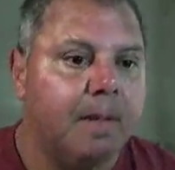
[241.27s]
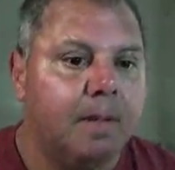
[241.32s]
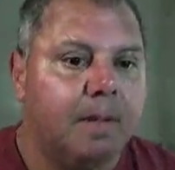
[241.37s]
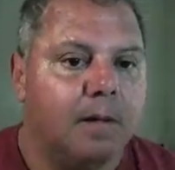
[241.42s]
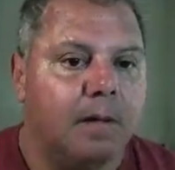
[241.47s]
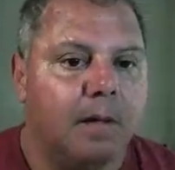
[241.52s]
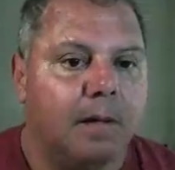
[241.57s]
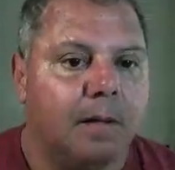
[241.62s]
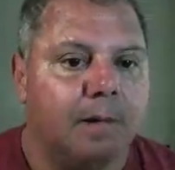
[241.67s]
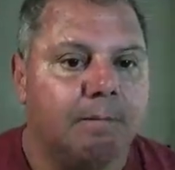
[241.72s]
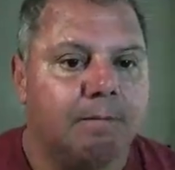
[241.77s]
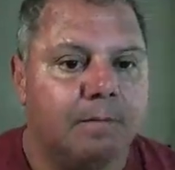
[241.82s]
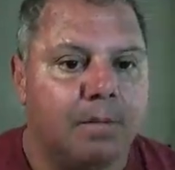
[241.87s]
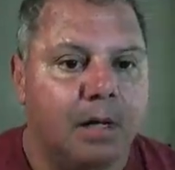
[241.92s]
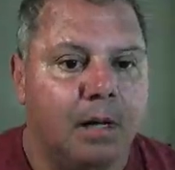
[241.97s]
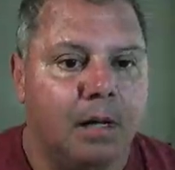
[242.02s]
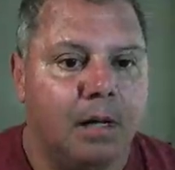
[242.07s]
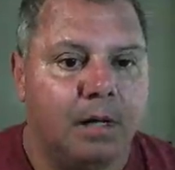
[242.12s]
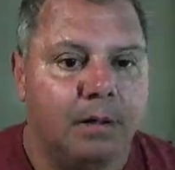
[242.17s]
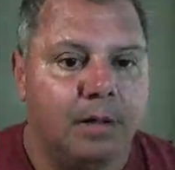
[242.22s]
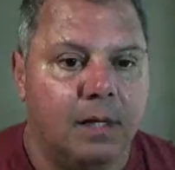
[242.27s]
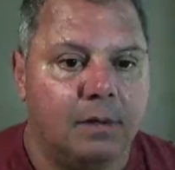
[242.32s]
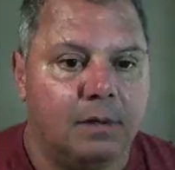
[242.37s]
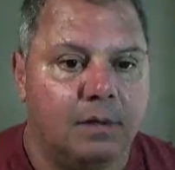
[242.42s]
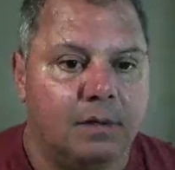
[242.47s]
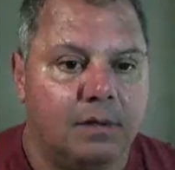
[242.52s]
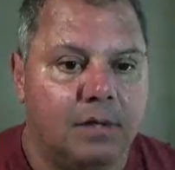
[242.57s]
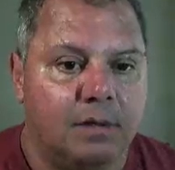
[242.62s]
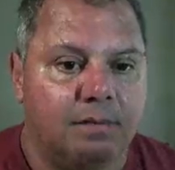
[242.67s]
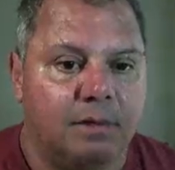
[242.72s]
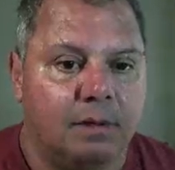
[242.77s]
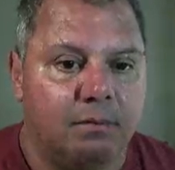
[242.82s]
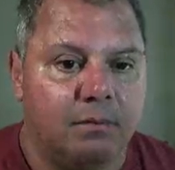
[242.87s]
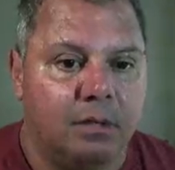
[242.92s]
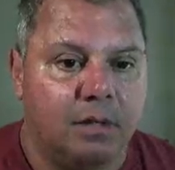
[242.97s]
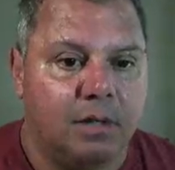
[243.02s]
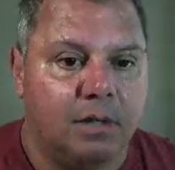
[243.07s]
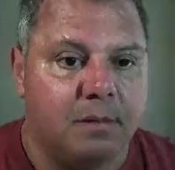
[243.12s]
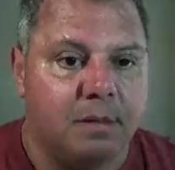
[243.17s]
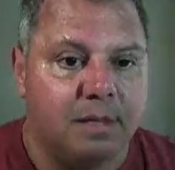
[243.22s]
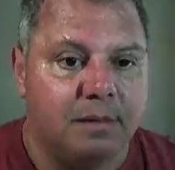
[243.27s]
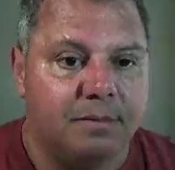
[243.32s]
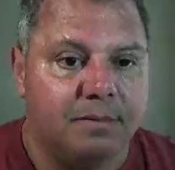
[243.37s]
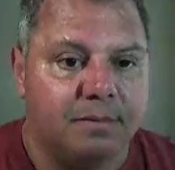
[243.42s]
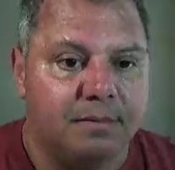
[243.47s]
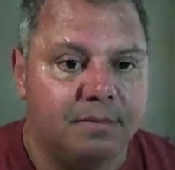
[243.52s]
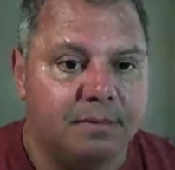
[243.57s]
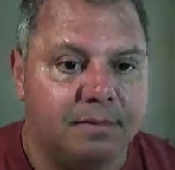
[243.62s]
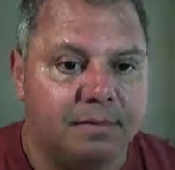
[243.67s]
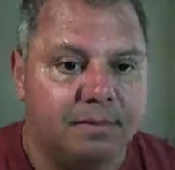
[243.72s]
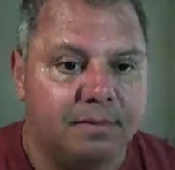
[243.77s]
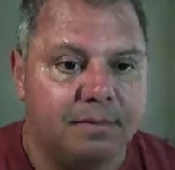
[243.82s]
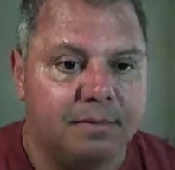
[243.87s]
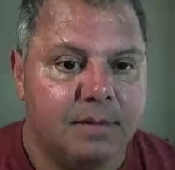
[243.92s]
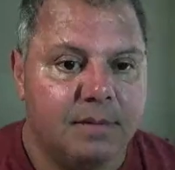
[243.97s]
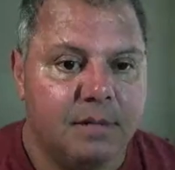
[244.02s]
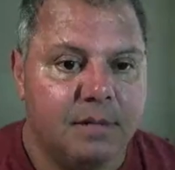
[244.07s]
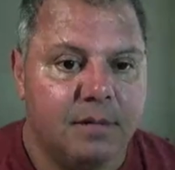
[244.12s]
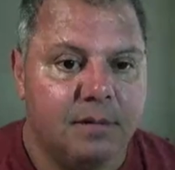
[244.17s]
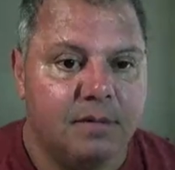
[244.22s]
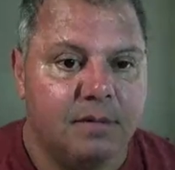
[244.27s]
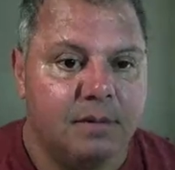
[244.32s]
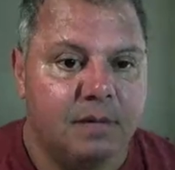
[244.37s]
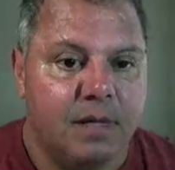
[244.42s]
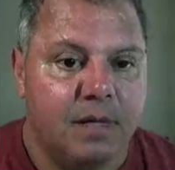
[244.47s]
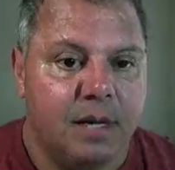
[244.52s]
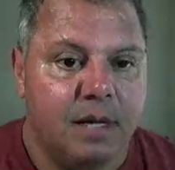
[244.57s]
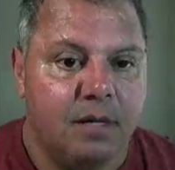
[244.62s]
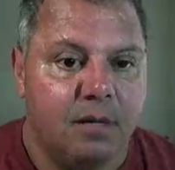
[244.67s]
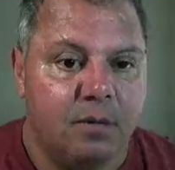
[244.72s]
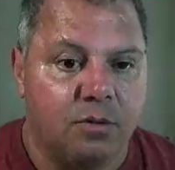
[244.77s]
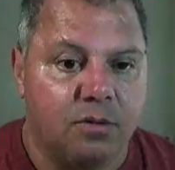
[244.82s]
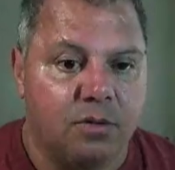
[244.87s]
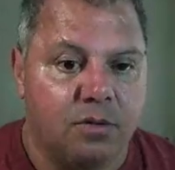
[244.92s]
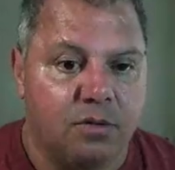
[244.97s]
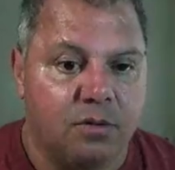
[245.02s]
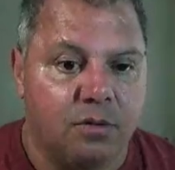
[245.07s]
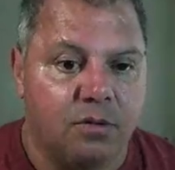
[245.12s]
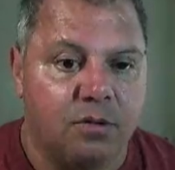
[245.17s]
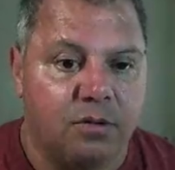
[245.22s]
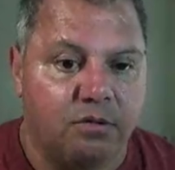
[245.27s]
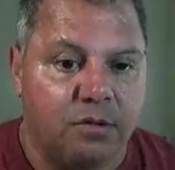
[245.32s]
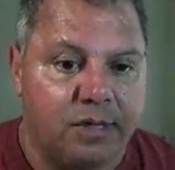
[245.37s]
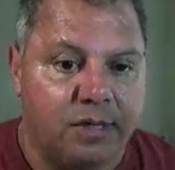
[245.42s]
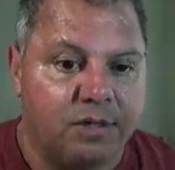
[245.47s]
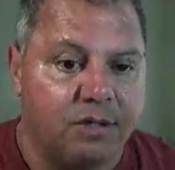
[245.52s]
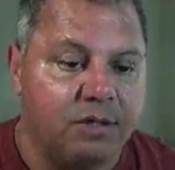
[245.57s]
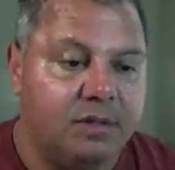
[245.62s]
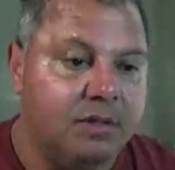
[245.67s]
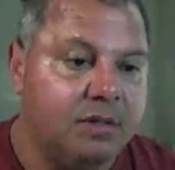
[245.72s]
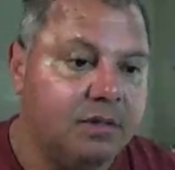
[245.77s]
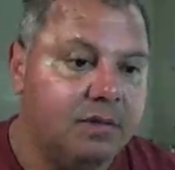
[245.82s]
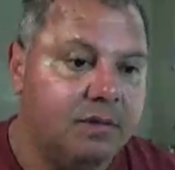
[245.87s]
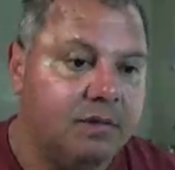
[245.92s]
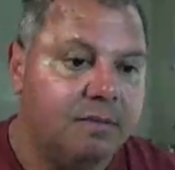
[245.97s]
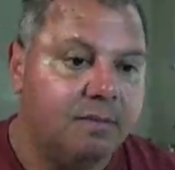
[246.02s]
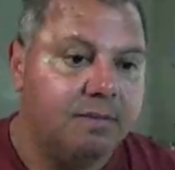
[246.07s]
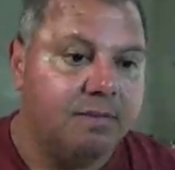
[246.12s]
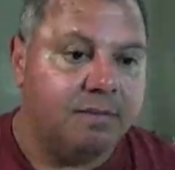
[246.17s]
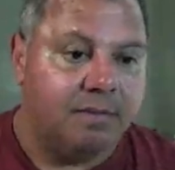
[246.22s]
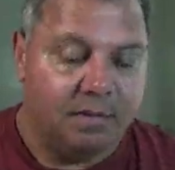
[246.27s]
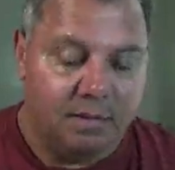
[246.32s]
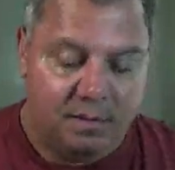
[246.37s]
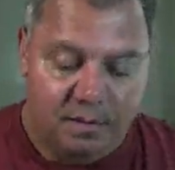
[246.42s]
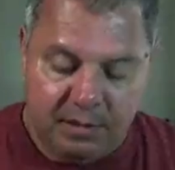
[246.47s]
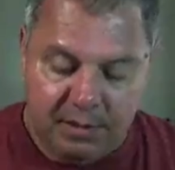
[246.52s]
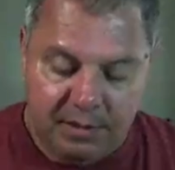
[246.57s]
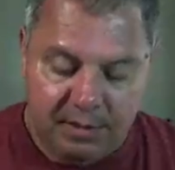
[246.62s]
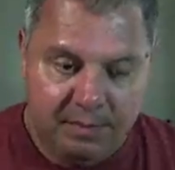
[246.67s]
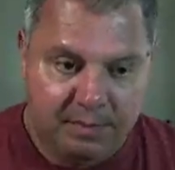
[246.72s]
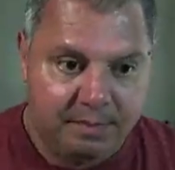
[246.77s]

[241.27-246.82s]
Okay, there's the teeth I'm talking about. You see that it goes in a certain direction. Okay.